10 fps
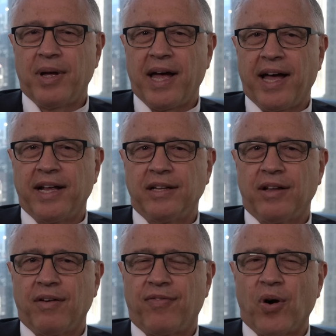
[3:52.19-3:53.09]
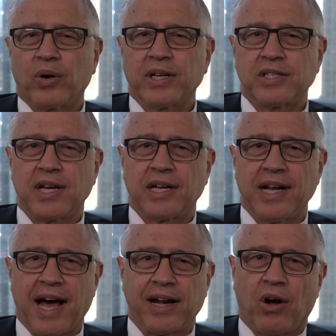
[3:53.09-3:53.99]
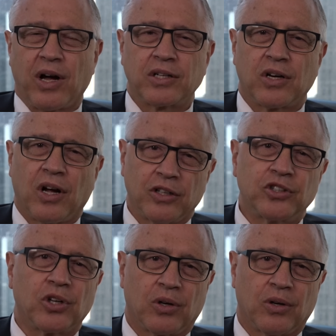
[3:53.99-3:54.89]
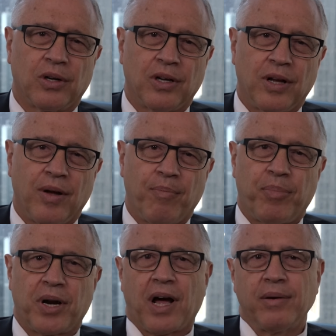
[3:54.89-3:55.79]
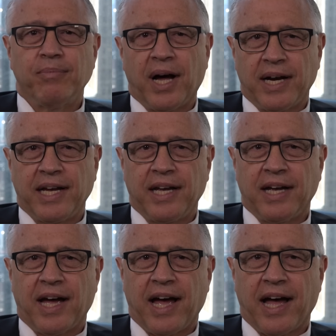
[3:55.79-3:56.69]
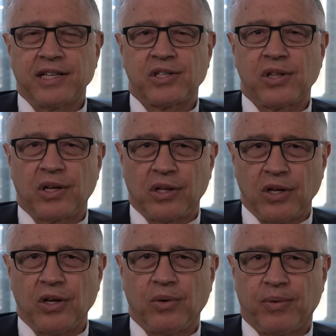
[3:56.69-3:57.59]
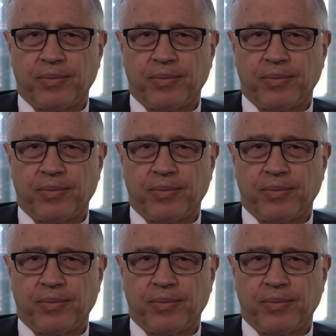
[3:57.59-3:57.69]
and focusing not on culture but on money as the glue